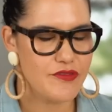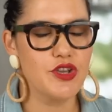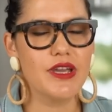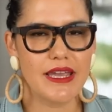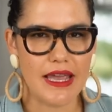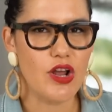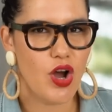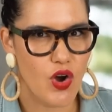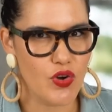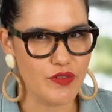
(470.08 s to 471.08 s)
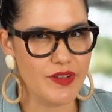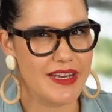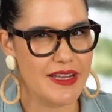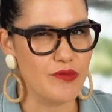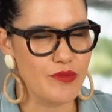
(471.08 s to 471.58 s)
if you can get a hold of
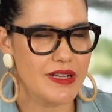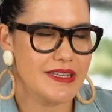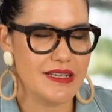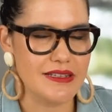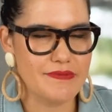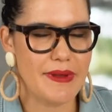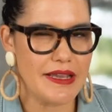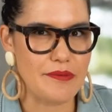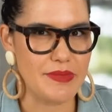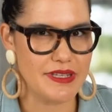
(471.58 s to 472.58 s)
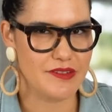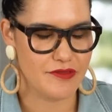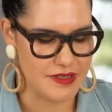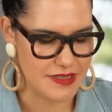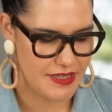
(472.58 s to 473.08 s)
it, it really does make a big
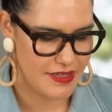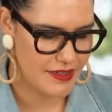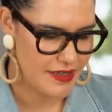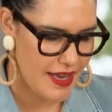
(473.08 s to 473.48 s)
difference here.